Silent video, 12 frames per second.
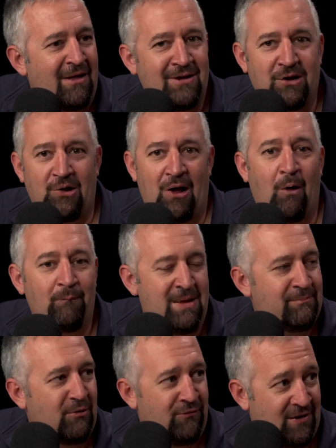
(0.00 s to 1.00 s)
I think it'll help
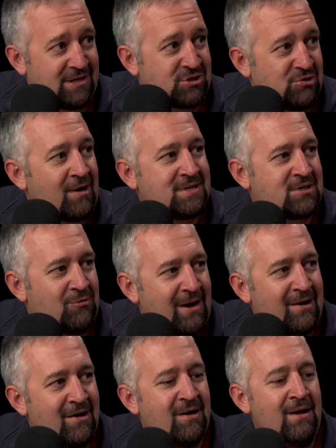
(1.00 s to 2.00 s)
people fix trucks
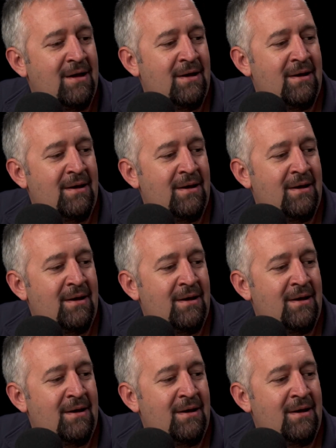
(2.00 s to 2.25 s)
quicker.